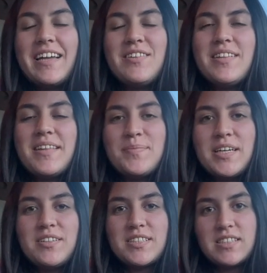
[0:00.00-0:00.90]
I know the
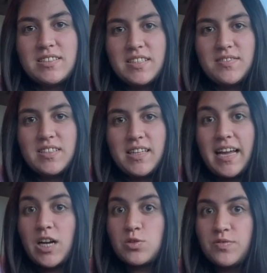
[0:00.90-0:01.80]
thumbnail looks a little different
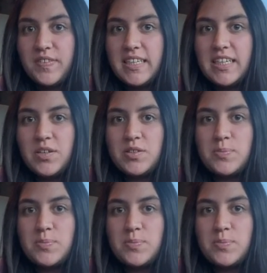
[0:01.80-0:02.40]
than the actual video.